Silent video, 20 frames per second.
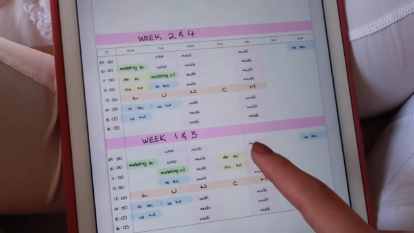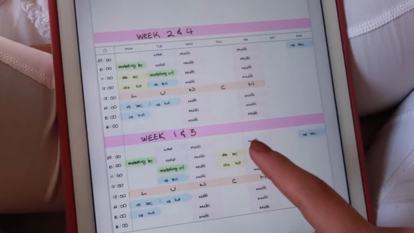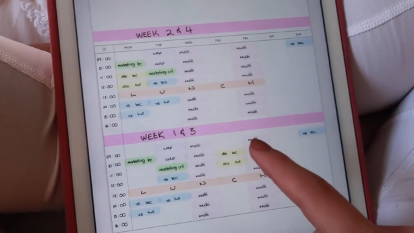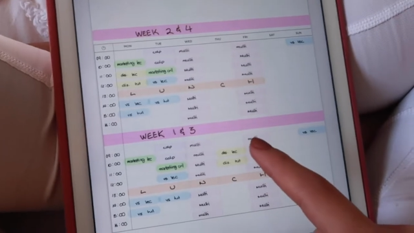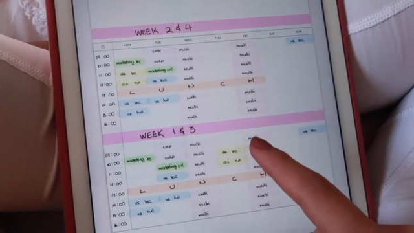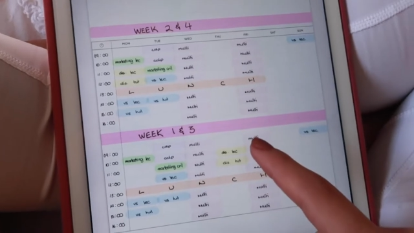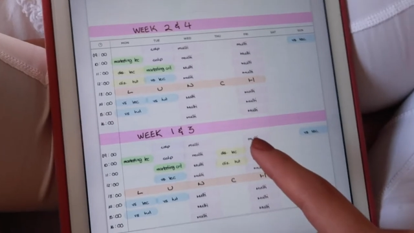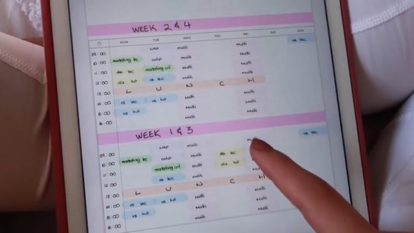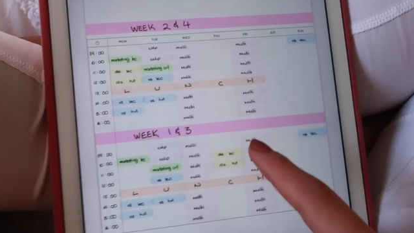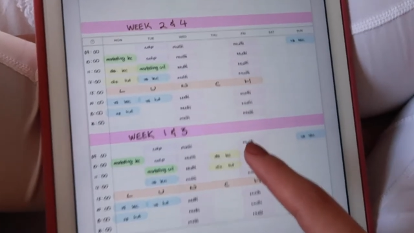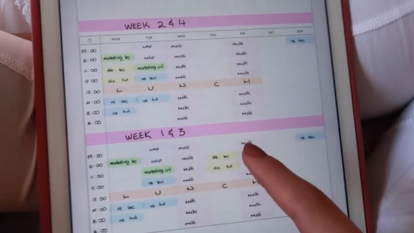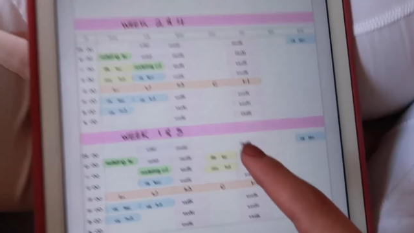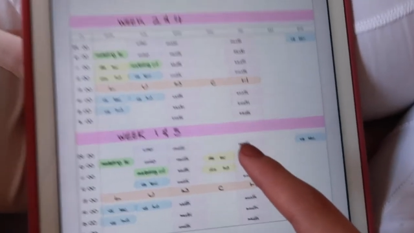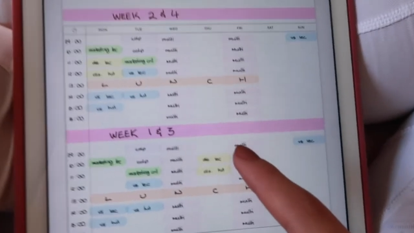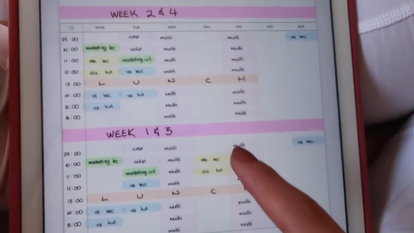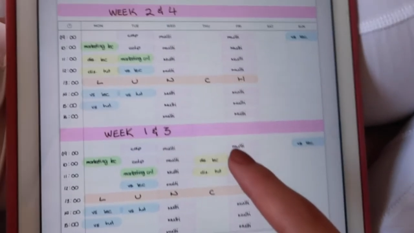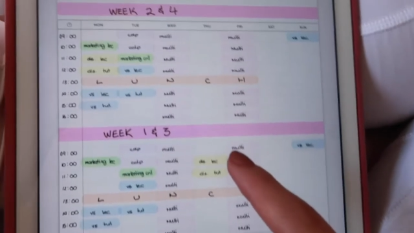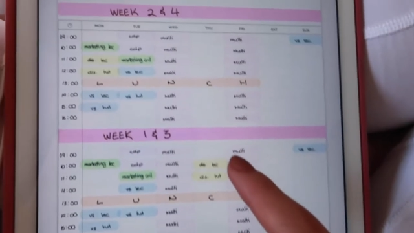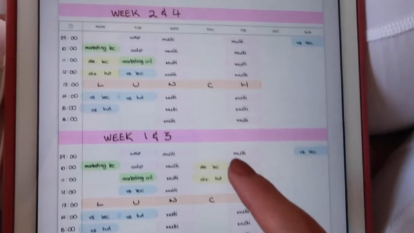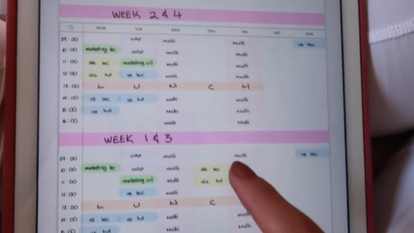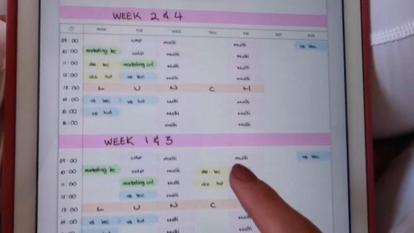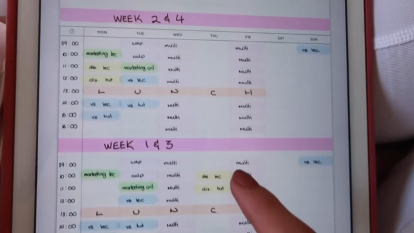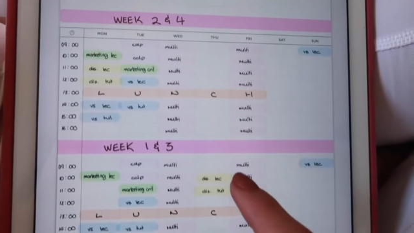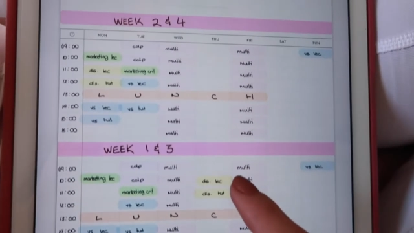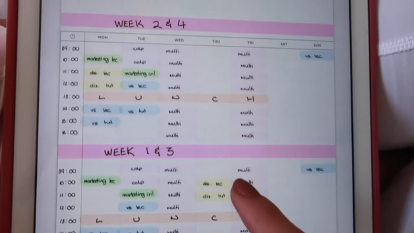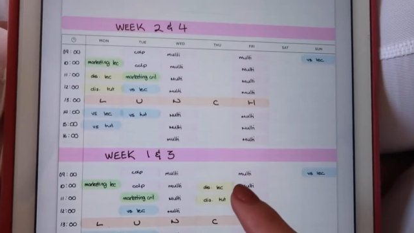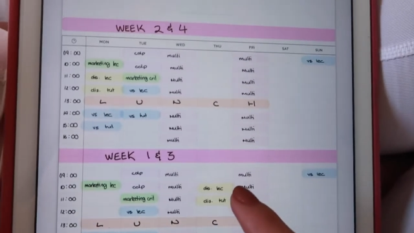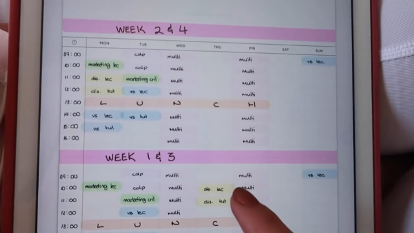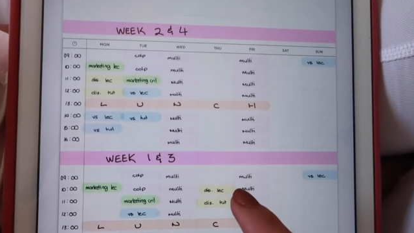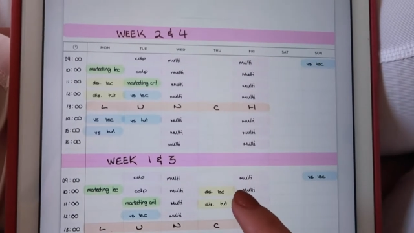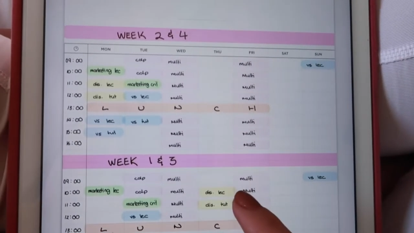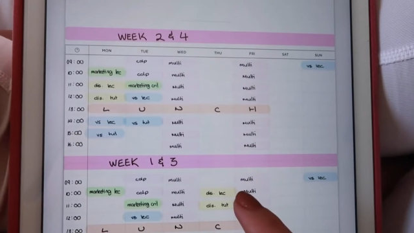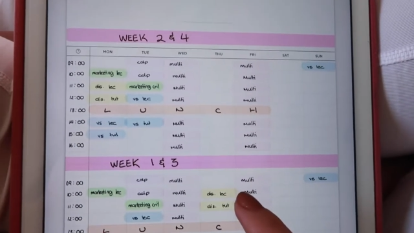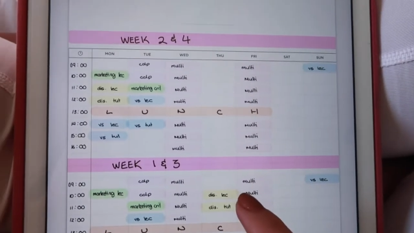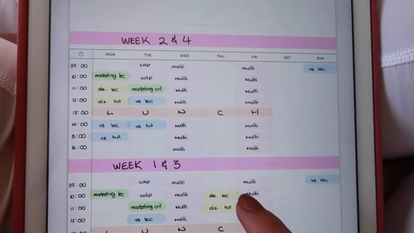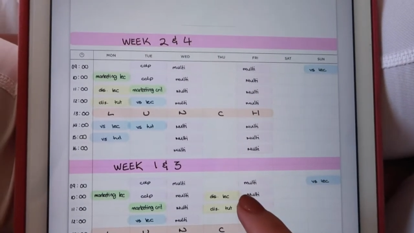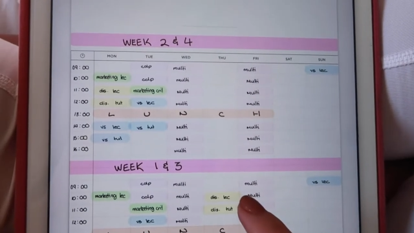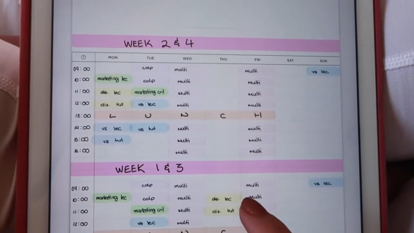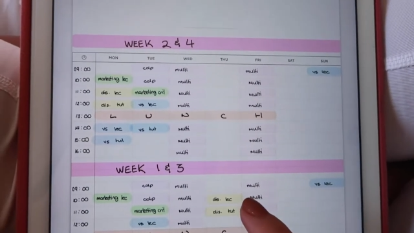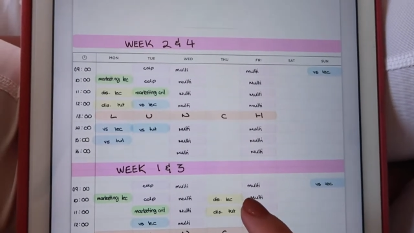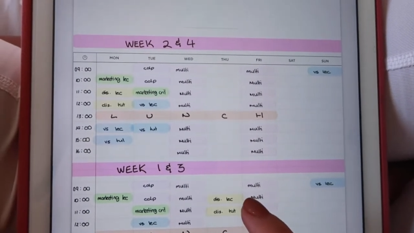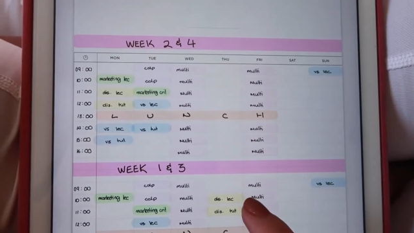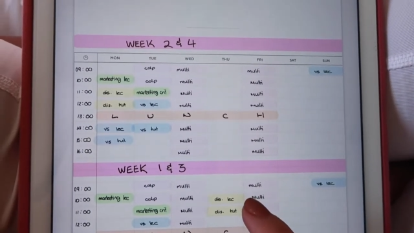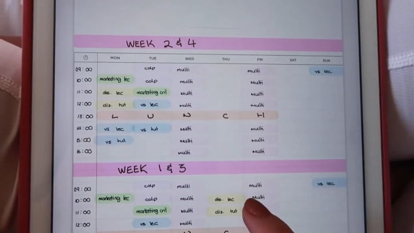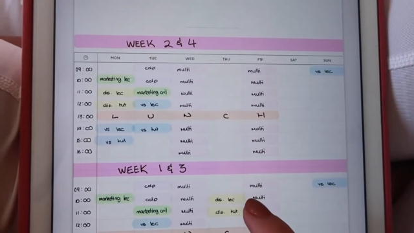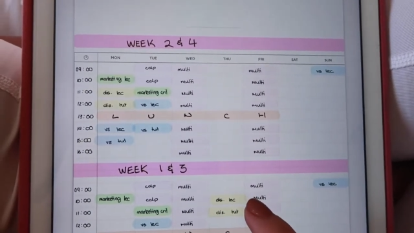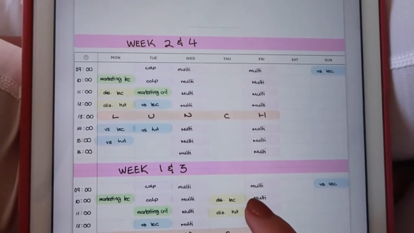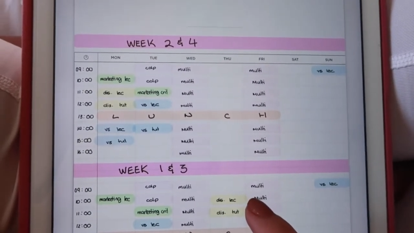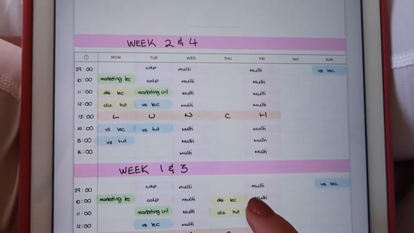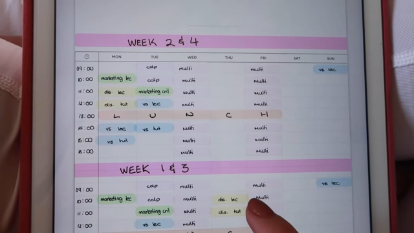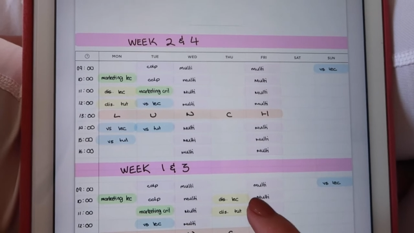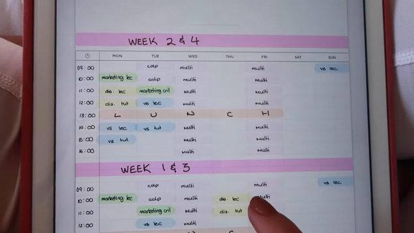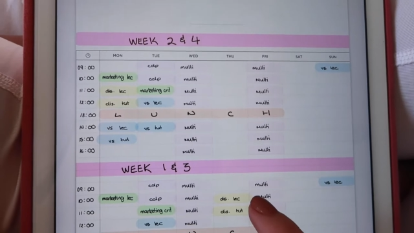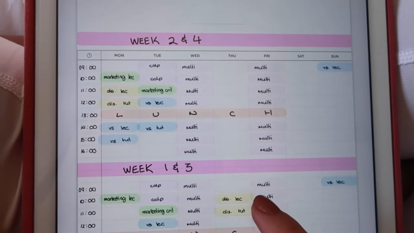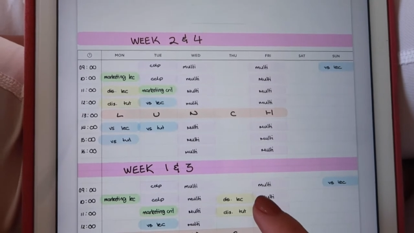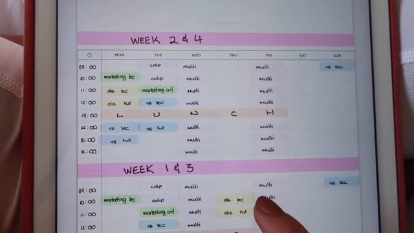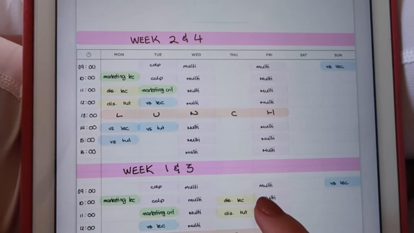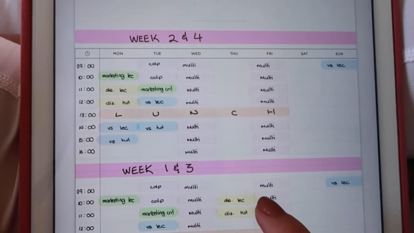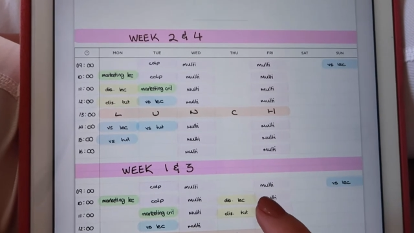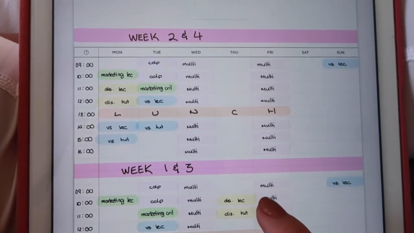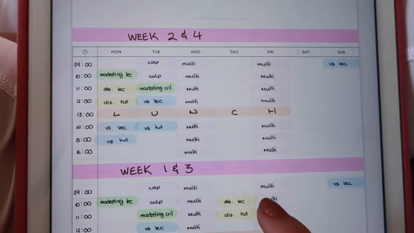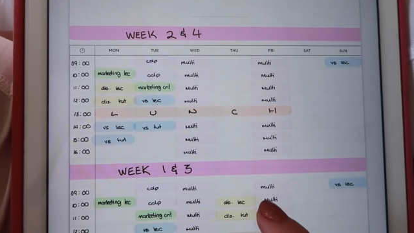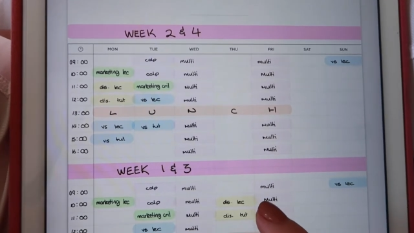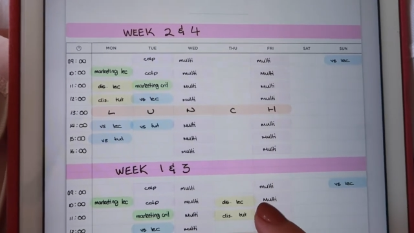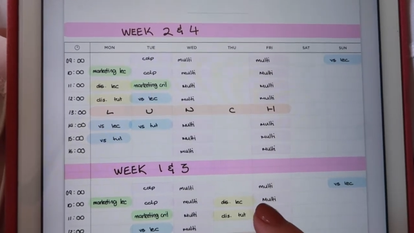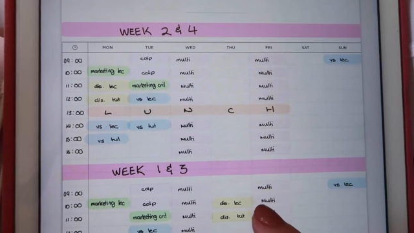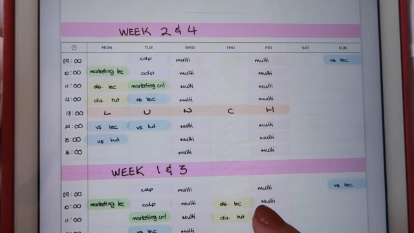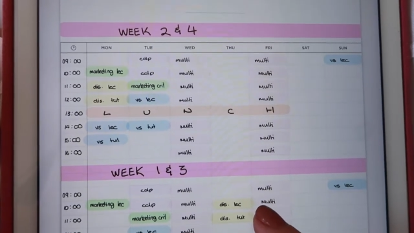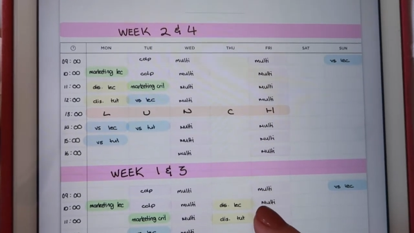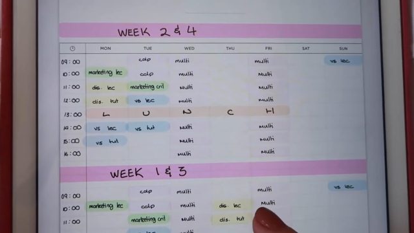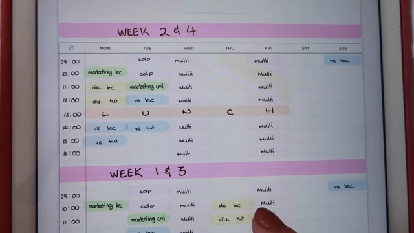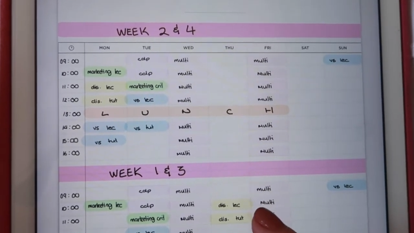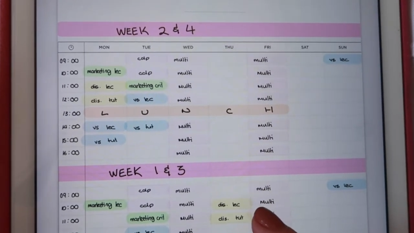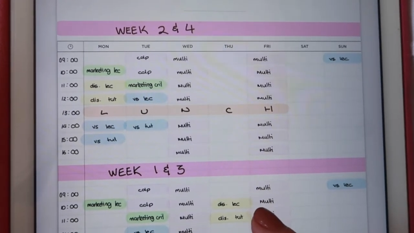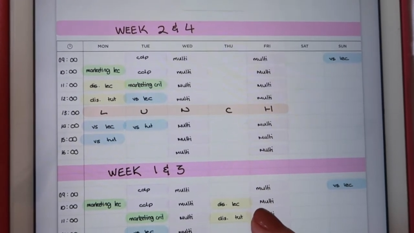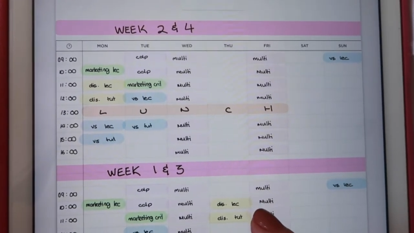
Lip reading: No face is visible, so there are no lips to read.